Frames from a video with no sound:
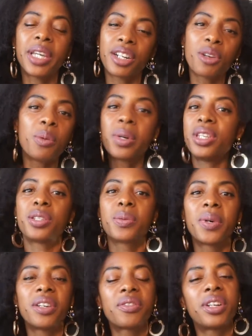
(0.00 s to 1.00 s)
I don't want you to
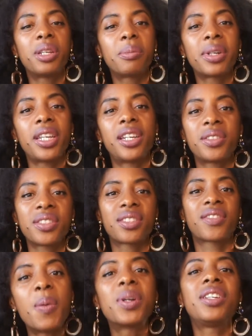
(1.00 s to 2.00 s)
work for anybody
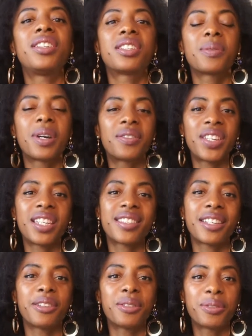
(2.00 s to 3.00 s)
else. I want you to work for
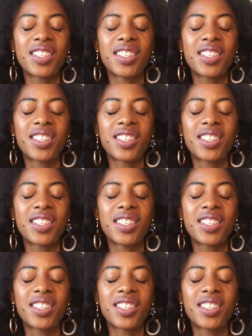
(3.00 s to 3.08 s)
yourself.